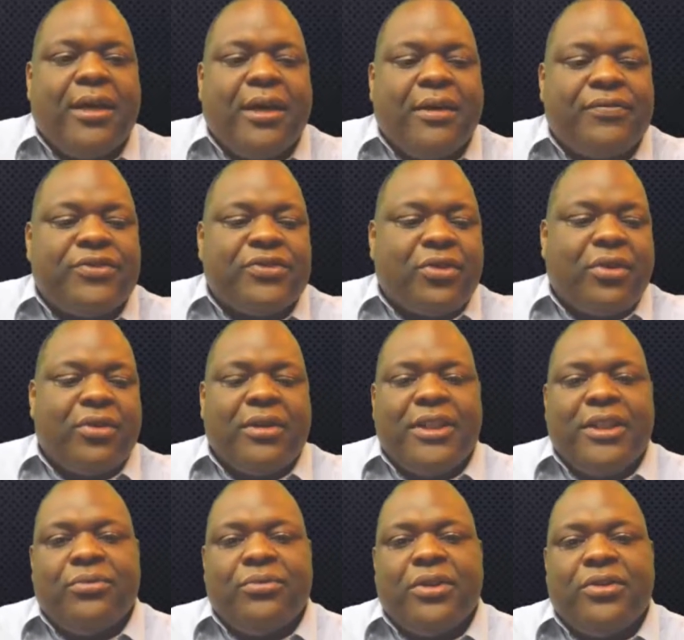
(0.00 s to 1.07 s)

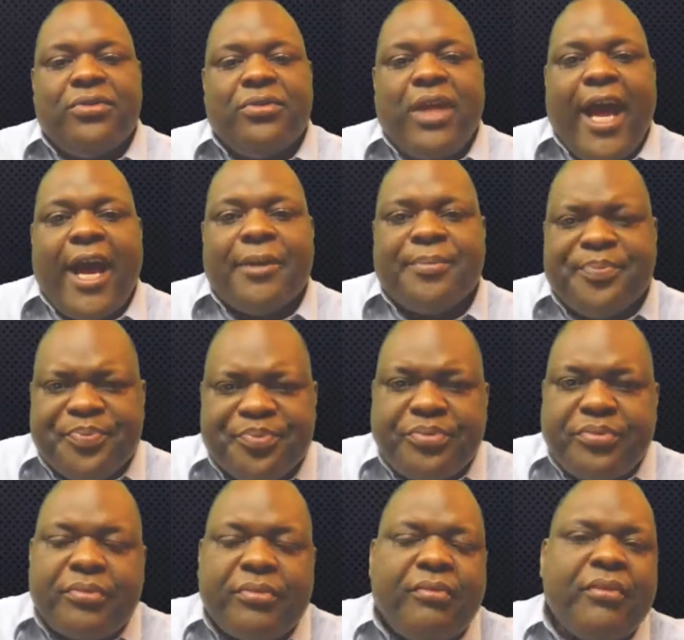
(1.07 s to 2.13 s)
Certainly you want to do that.
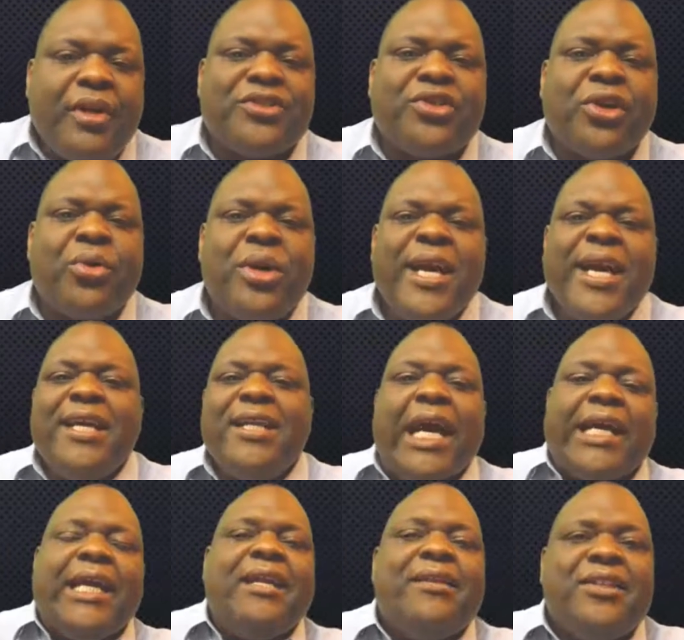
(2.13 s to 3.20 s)
So
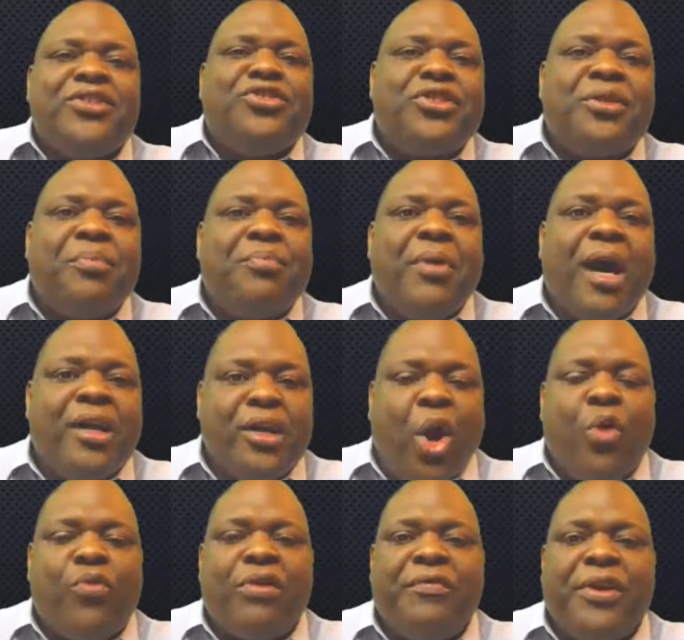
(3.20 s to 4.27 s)
again, this is just an
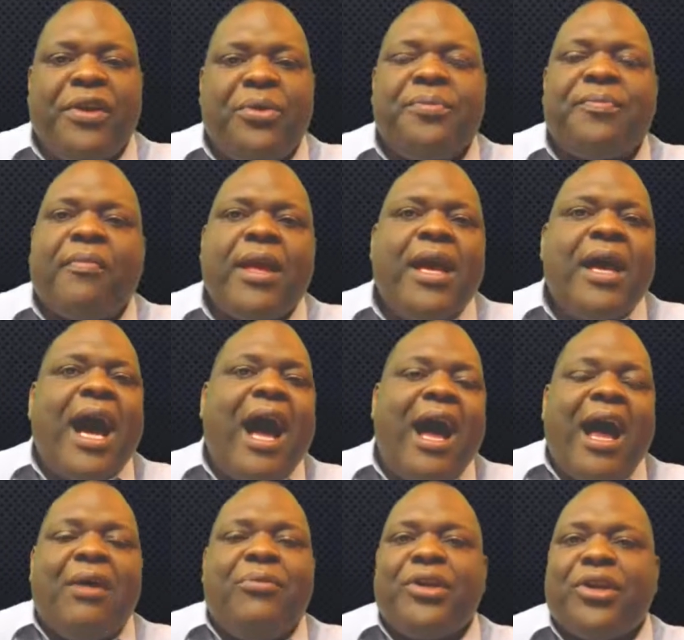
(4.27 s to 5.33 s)
overview.
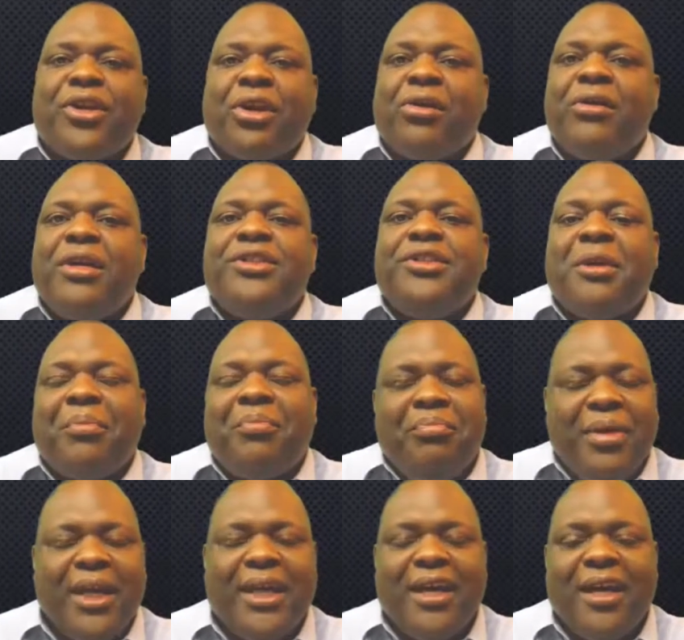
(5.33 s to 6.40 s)
I would encourage you to
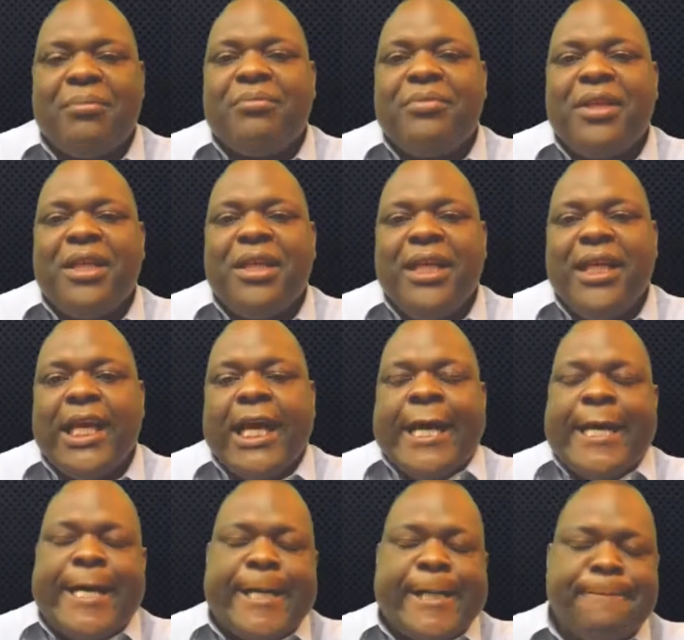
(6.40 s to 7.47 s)
pick up the
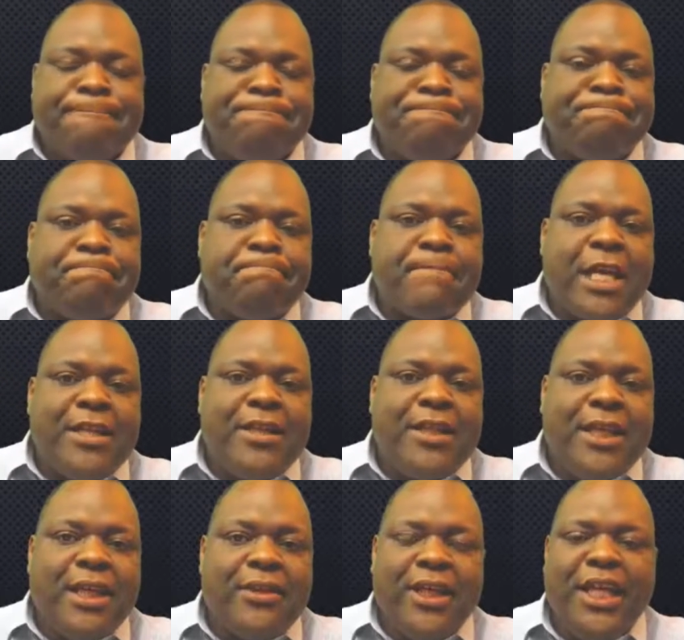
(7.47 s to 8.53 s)

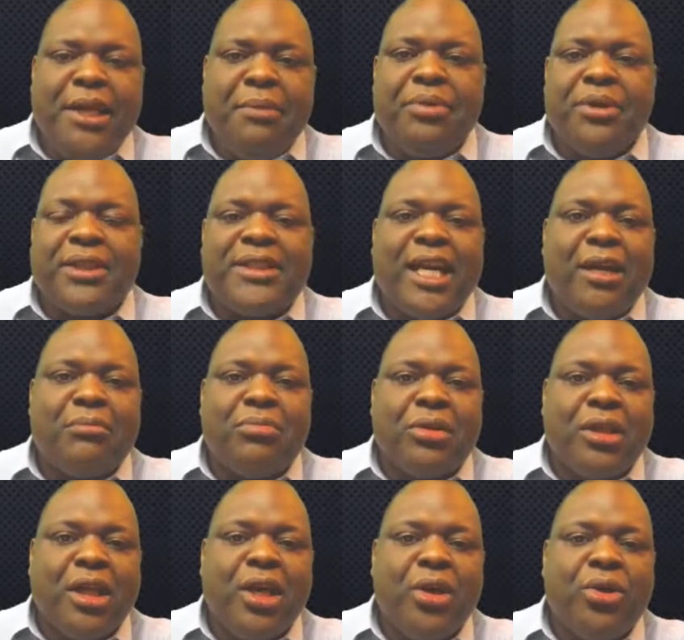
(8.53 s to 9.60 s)
ebook down
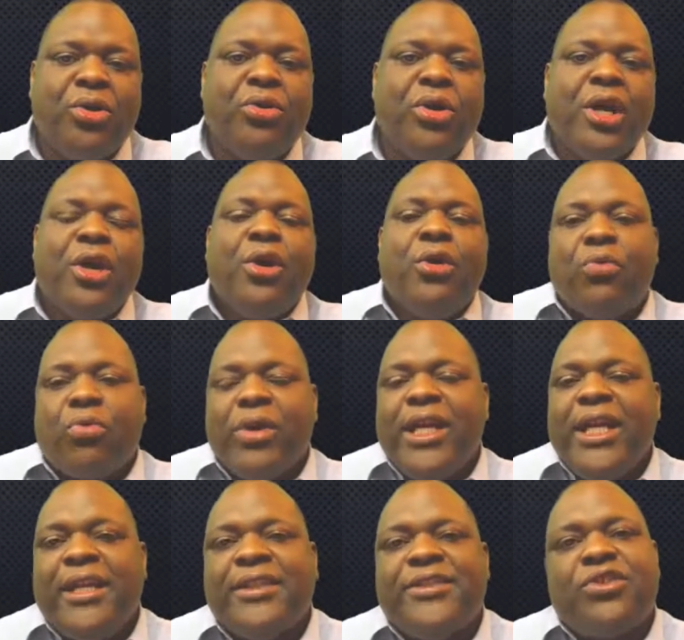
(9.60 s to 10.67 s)
below,
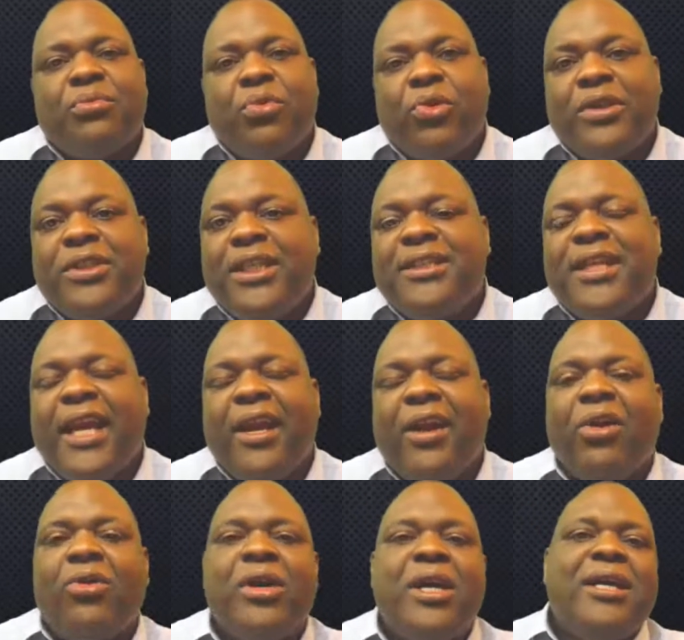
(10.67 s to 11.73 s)
read it in some more
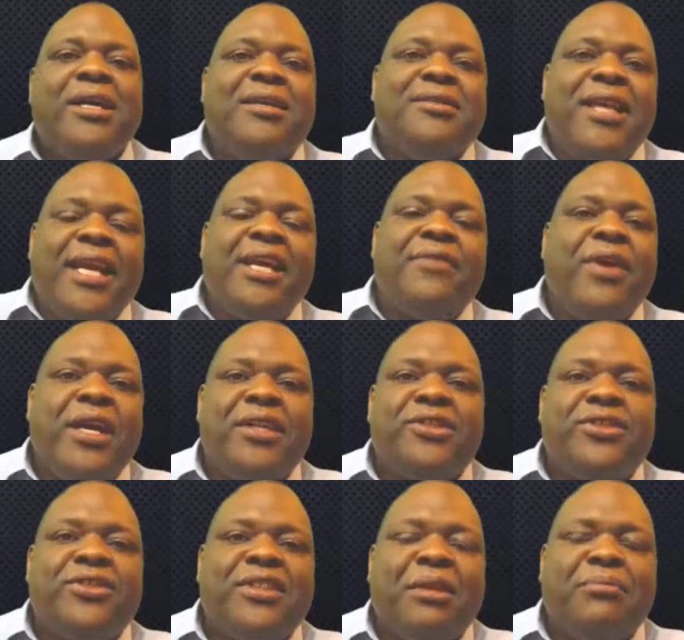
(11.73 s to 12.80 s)
detail, take
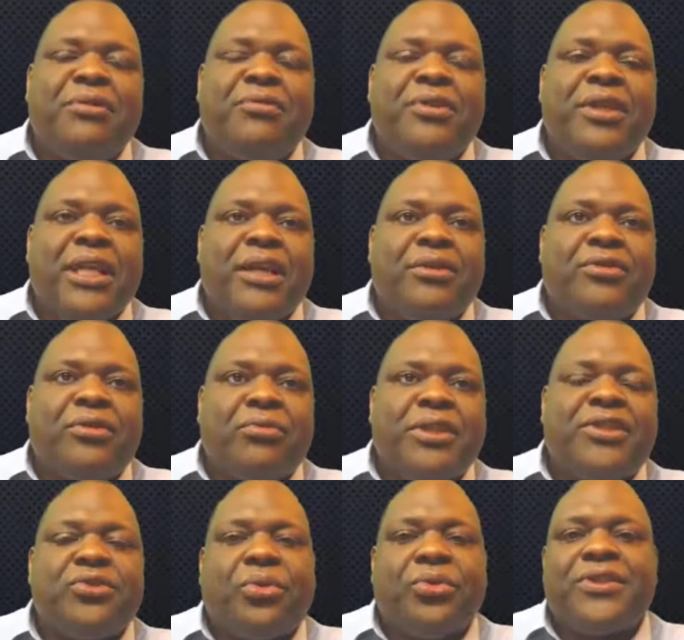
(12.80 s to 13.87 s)
advantage of some of the
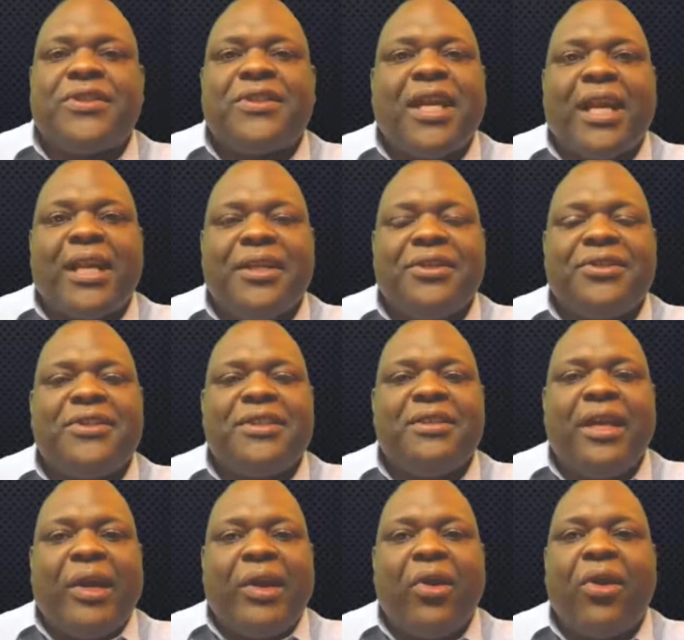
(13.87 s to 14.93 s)
resources that I list in
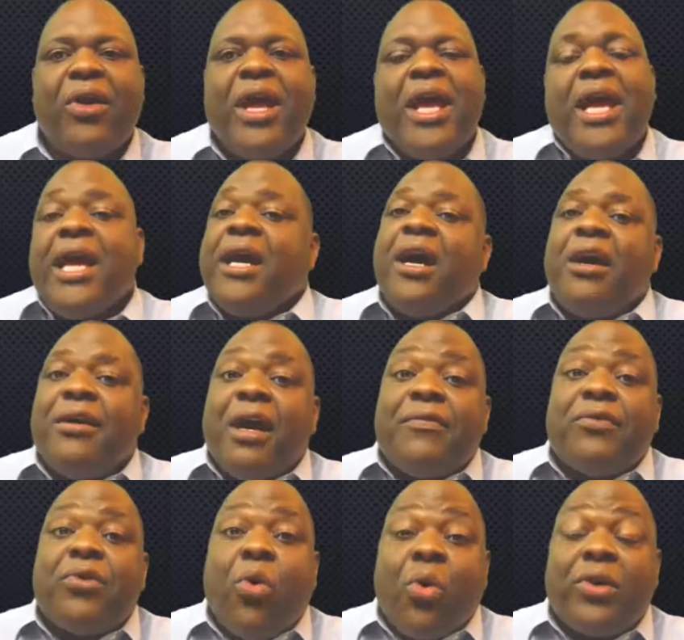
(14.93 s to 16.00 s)
there.
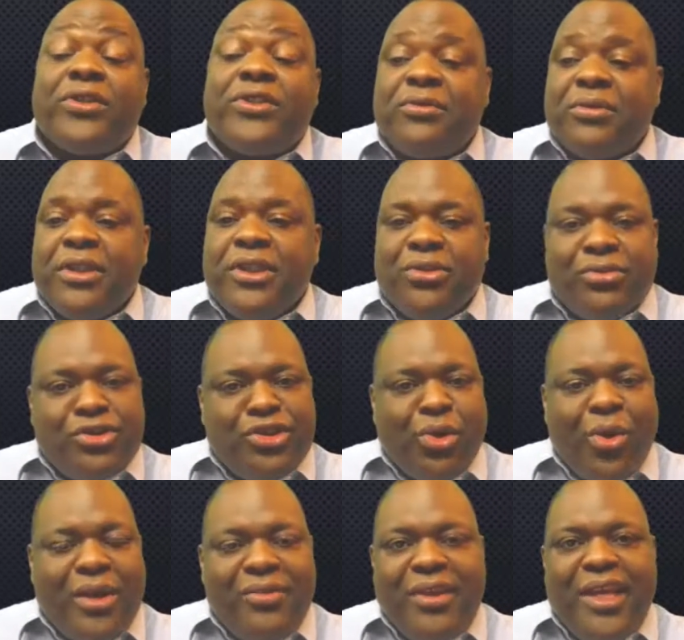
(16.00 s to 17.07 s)
Of course, you'll
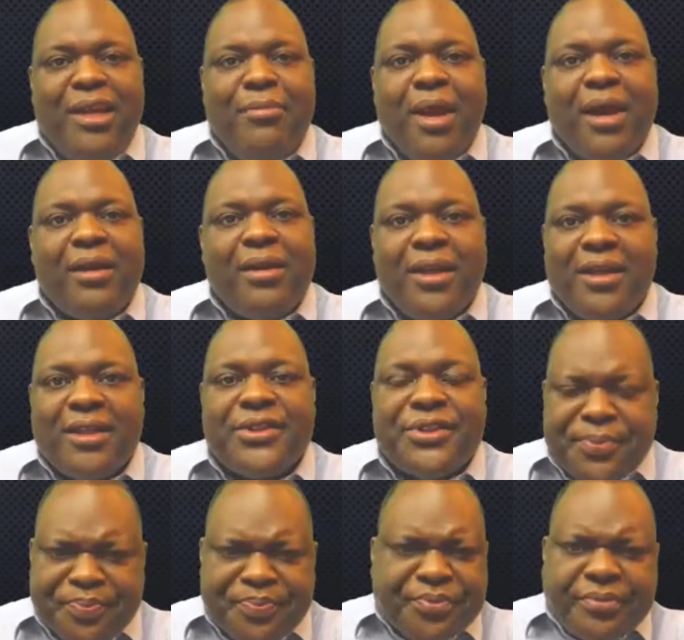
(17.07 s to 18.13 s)
join the email list.